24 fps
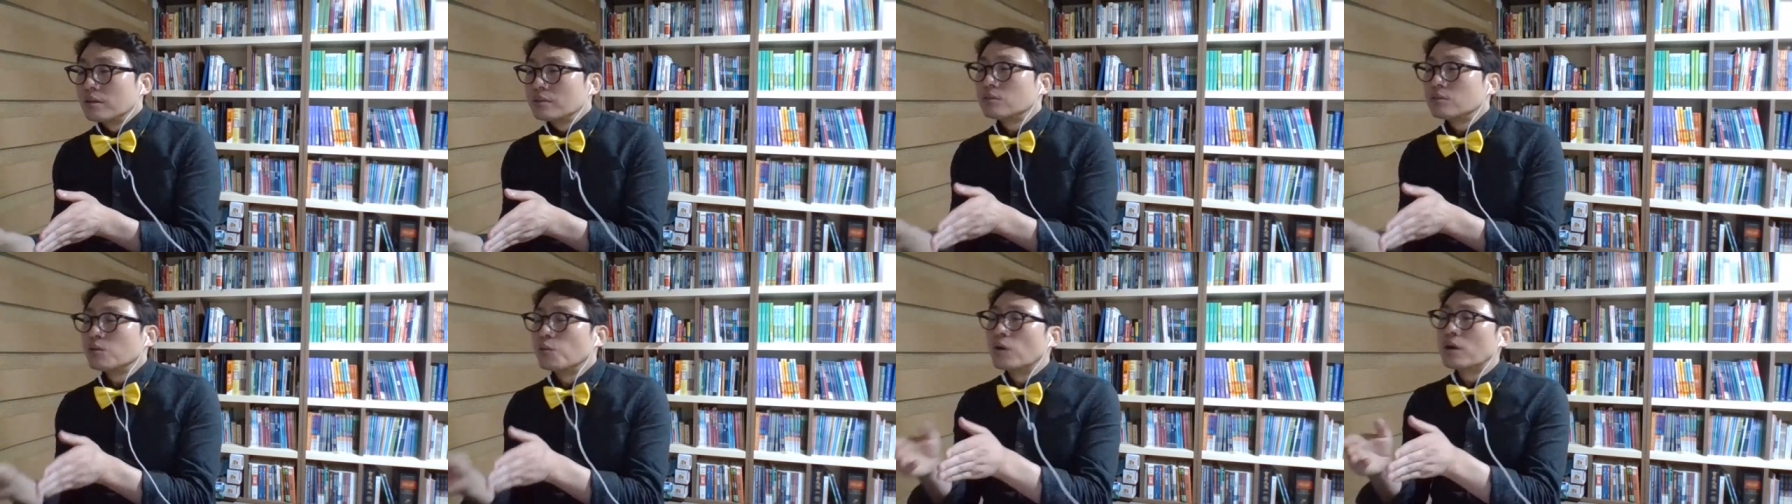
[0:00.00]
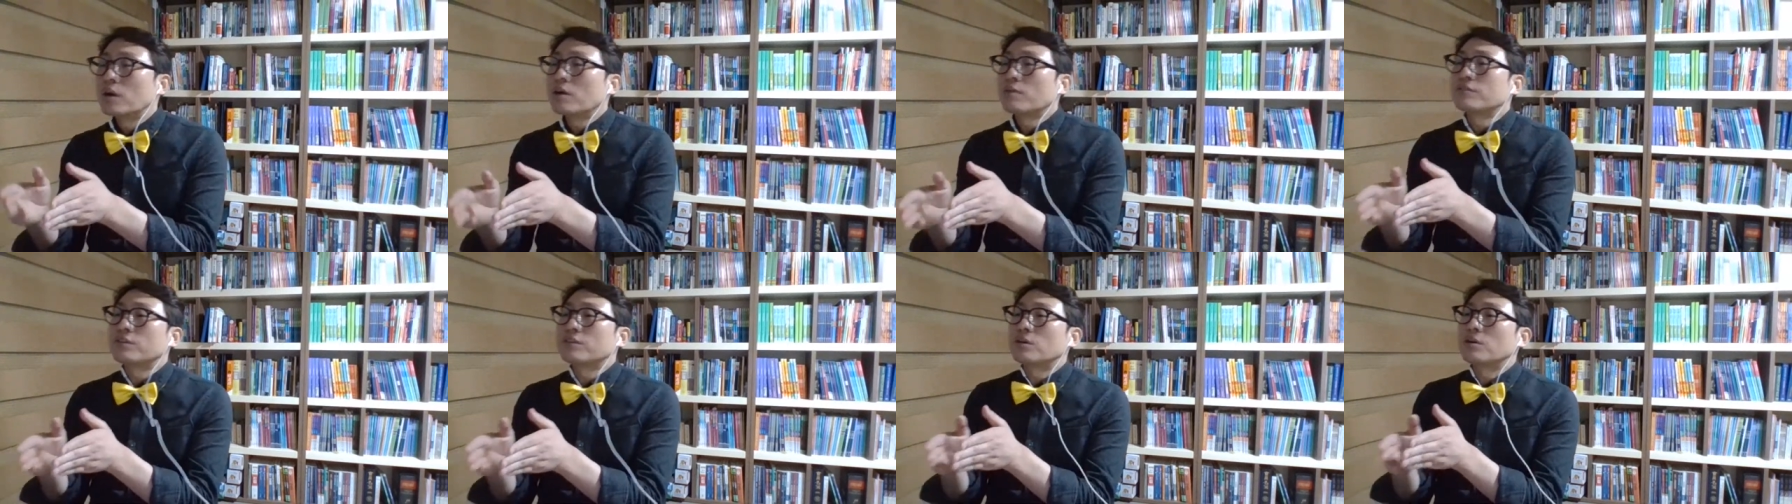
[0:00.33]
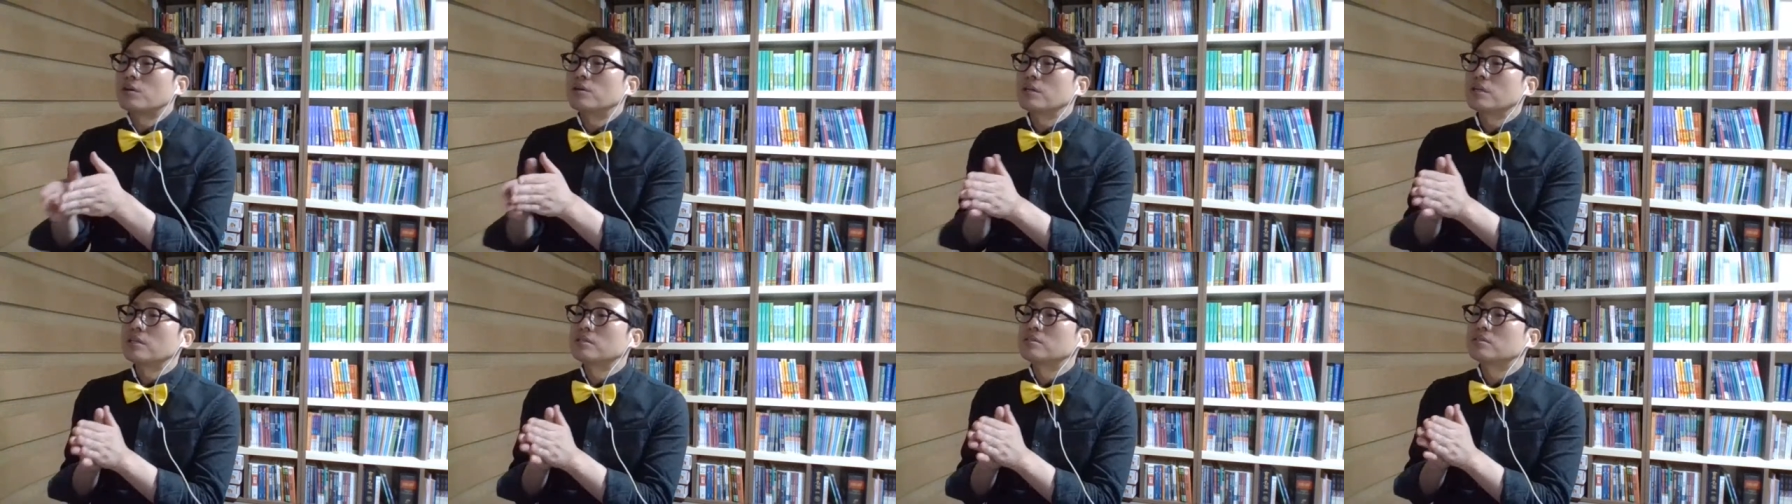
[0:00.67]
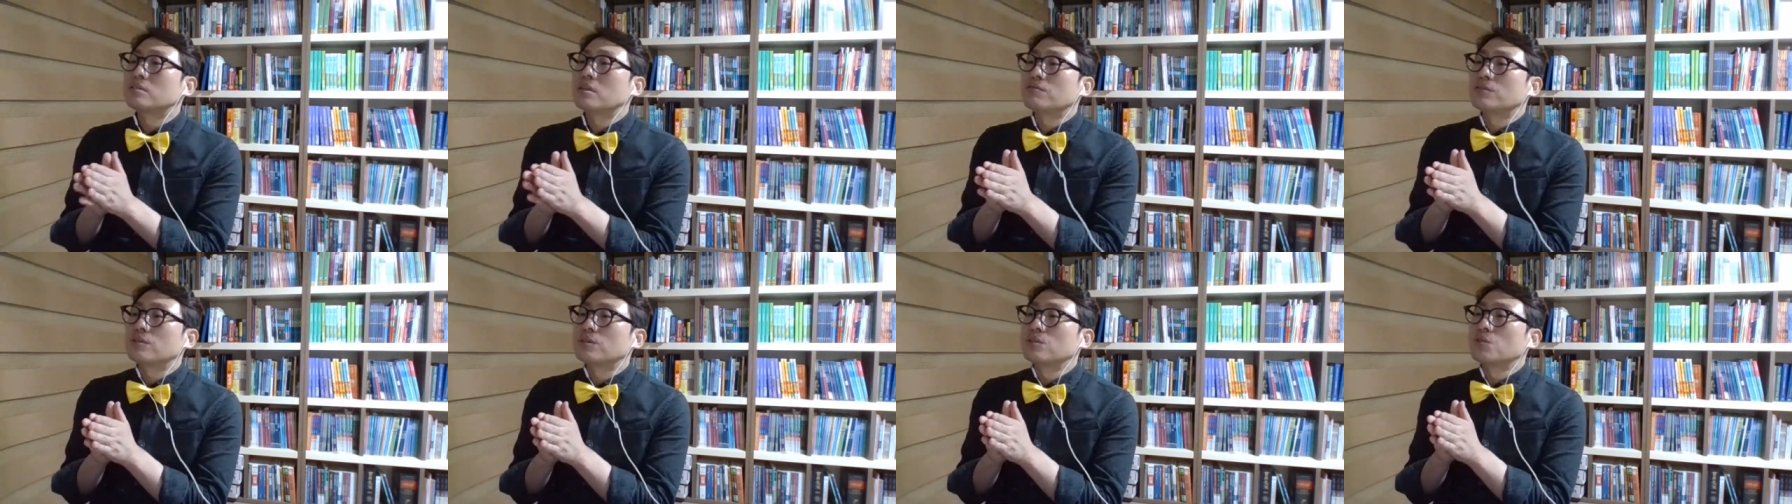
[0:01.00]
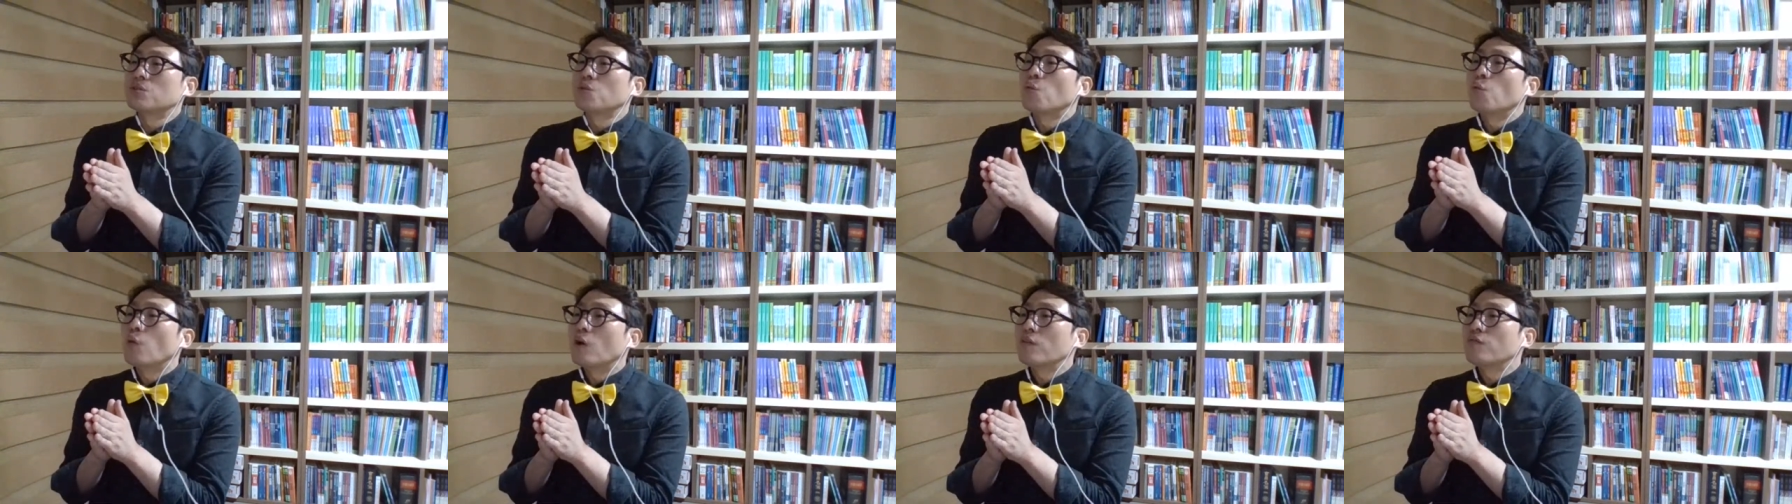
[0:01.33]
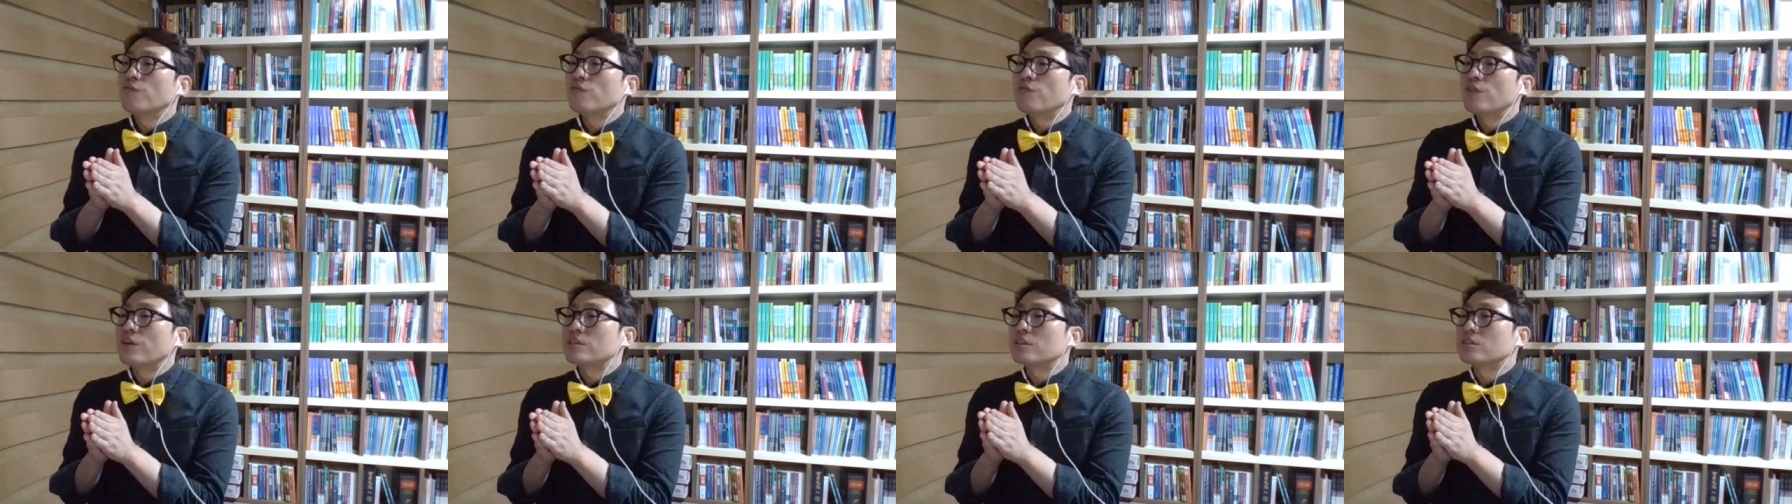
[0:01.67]
The one of the E7
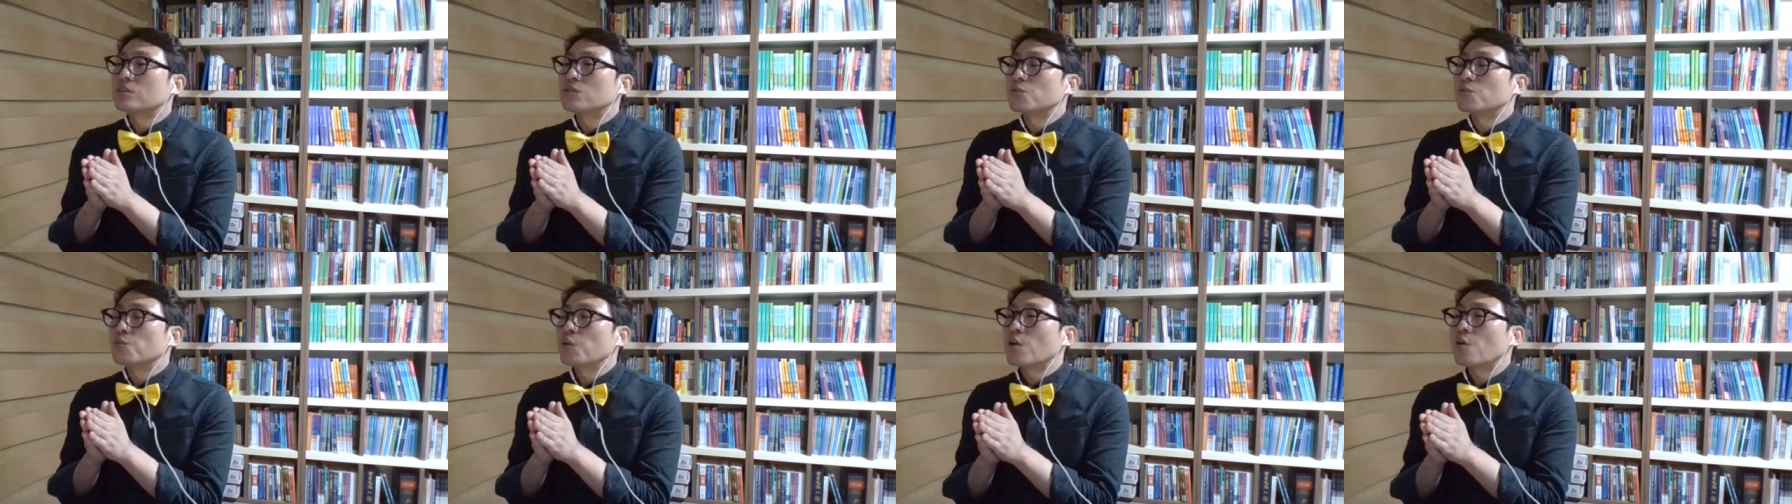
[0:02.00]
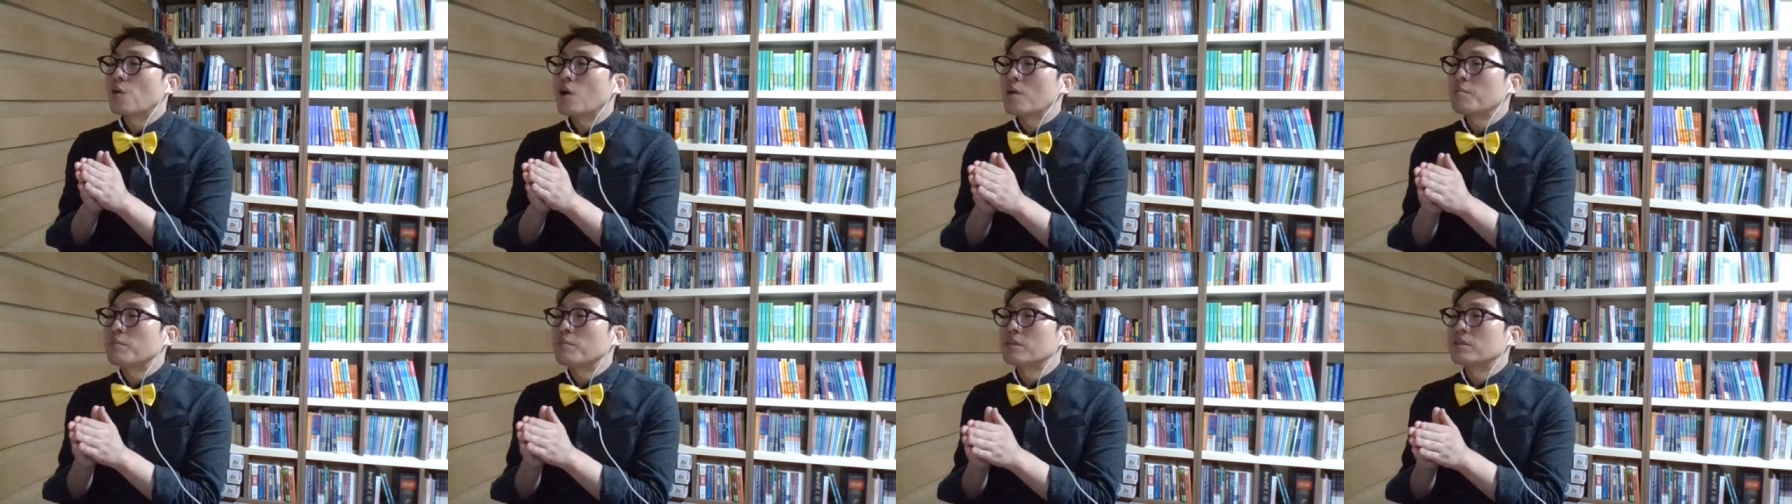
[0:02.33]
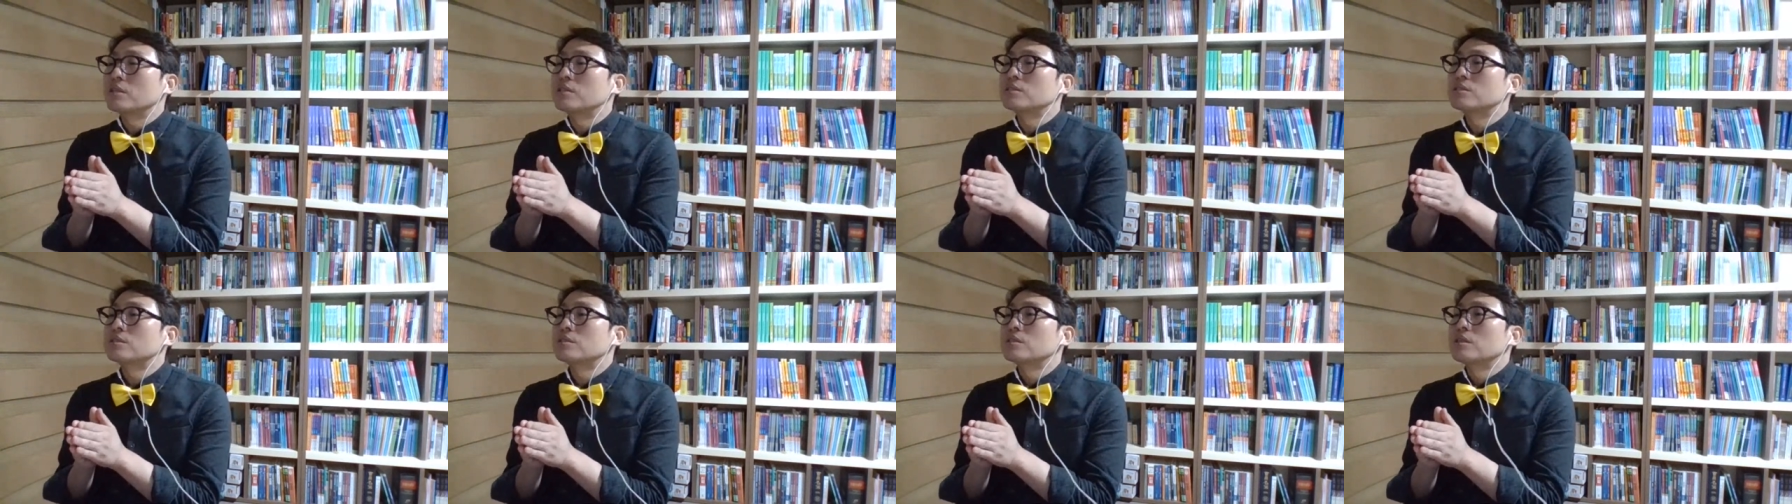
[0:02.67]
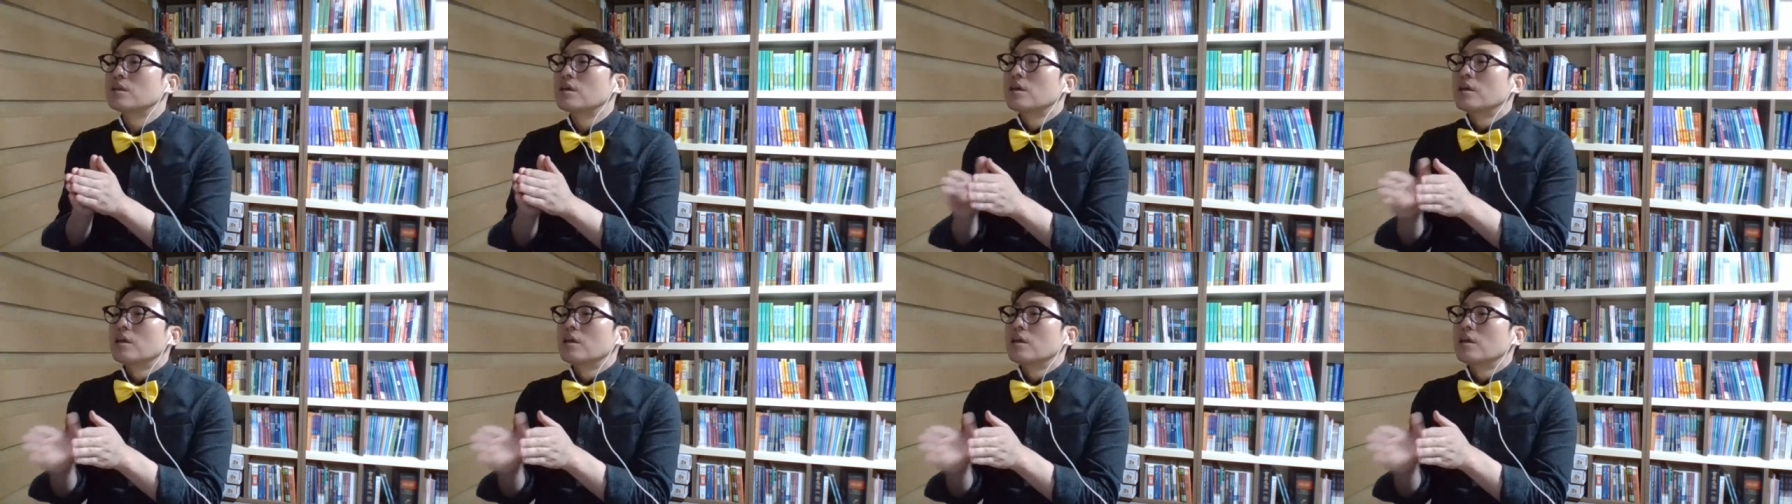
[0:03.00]
one visas requirement is,